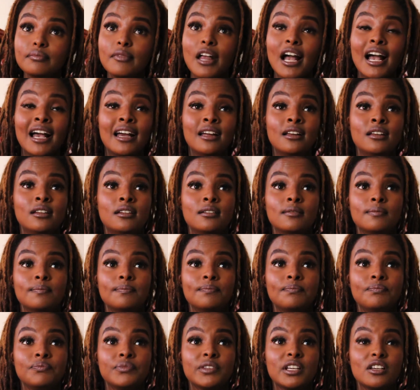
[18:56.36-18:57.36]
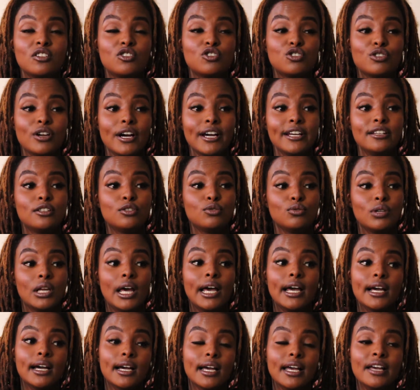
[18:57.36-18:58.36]
and try to,
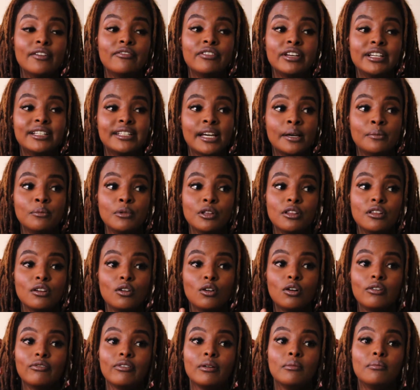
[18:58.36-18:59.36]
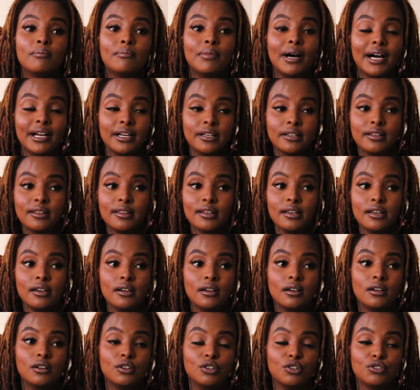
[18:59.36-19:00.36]
like, every time you think of a bad
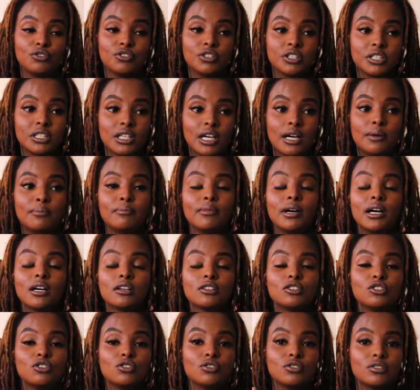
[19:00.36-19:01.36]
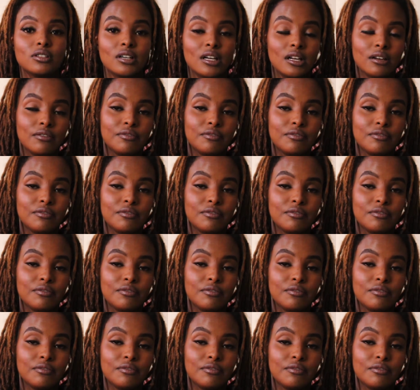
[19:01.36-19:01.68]
thing, you just come back to yourself.